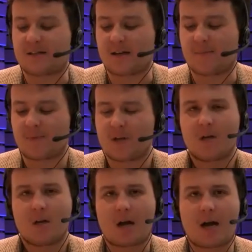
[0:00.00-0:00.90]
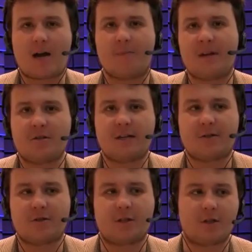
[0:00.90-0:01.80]
I mentioned
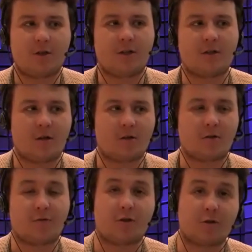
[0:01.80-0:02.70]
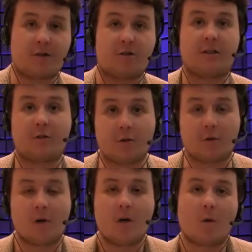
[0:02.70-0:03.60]
actually you did an article for us. You actually did two.